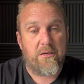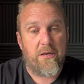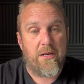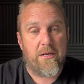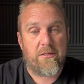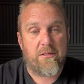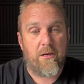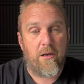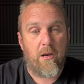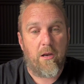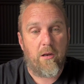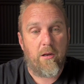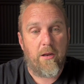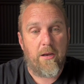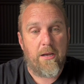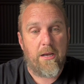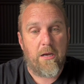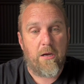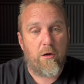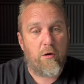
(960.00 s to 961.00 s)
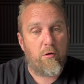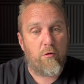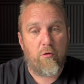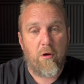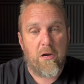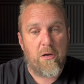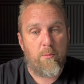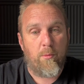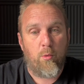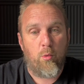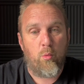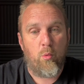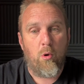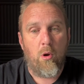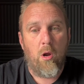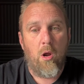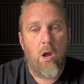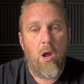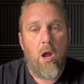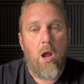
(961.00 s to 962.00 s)
It's an
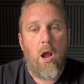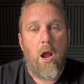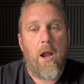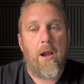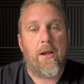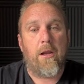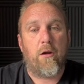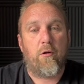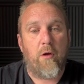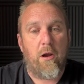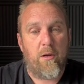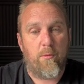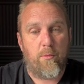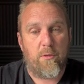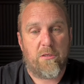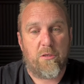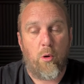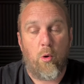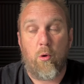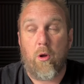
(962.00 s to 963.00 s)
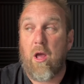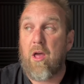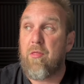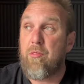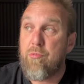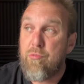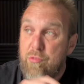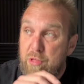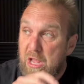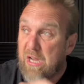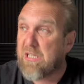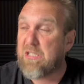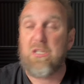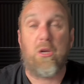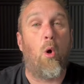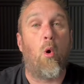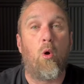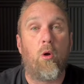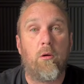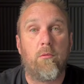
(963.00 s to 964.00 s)
incredible song. And this
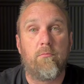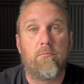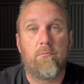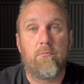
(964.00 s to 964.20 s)
song